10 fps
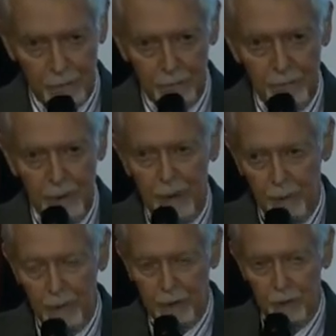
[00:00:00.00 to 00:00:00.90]
and I
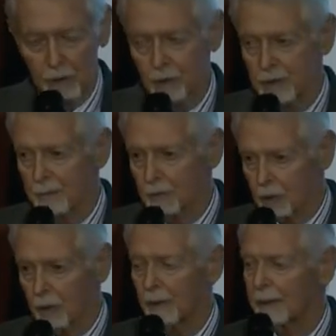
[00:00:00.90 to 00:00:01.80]
will introduce him
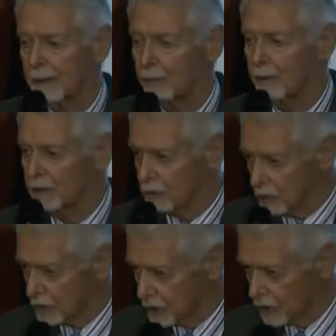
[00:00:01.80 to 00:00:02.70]
shortly. He will
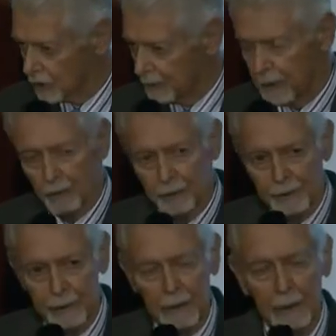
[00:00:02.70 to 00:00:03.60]
introduce our speakers.
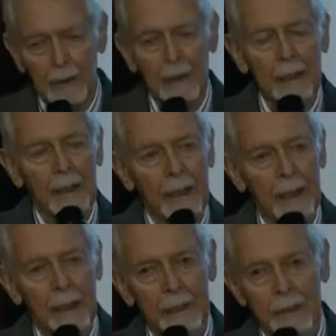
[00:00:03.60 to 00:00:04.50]

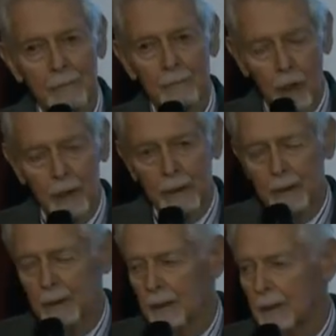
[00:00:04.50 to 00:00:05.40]
And Mark
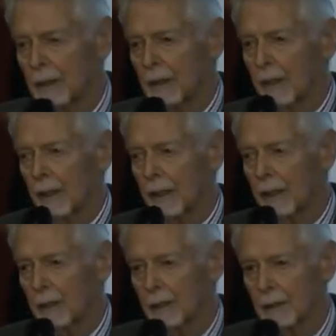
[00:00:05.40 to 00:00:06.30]

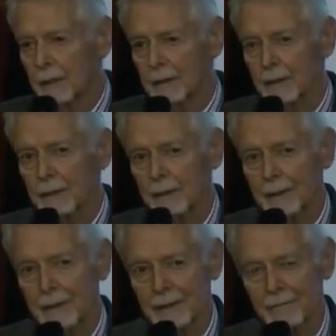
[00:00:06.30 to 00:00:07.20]
uh,
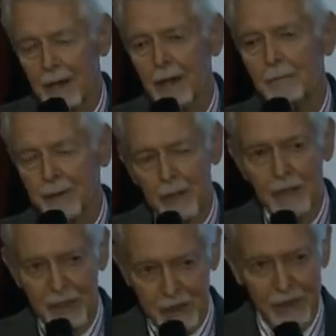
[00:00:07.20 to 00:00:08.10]
developed
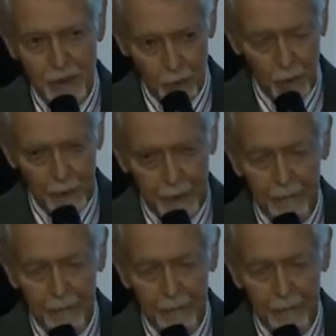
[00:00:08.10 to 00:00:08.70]
this story,